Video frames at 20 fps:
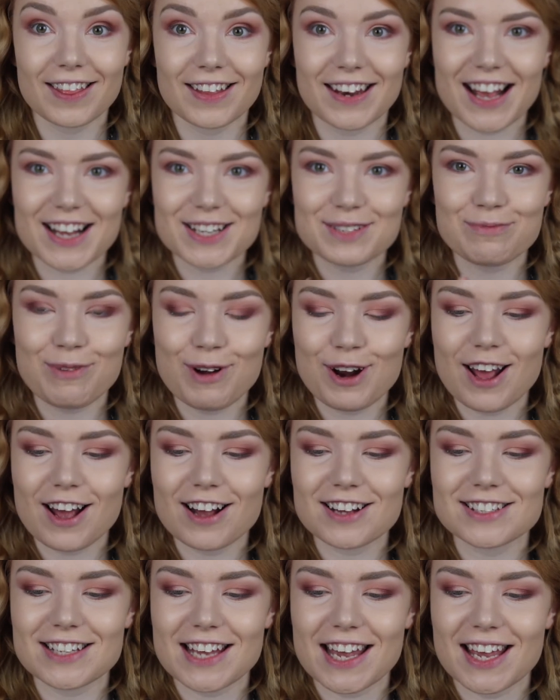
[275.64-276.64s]
The next
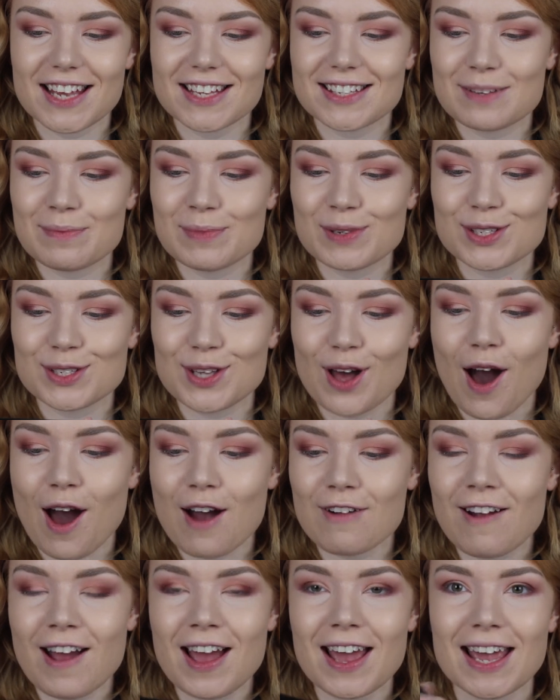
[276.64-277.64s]
product is a
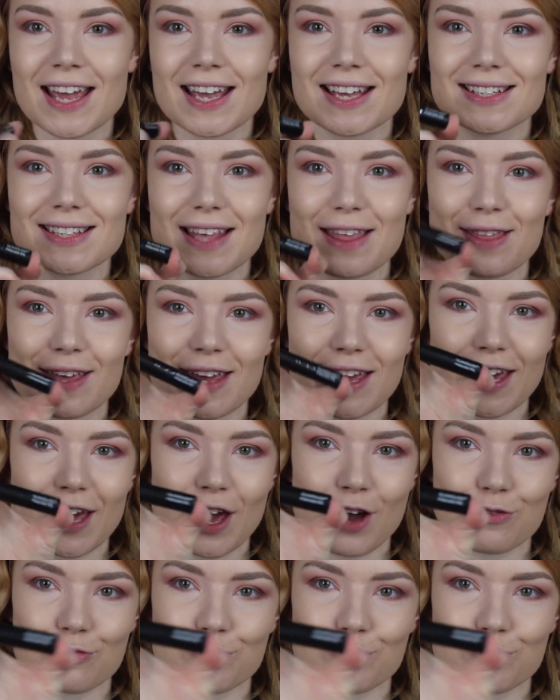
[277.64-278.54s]
mascara. It is the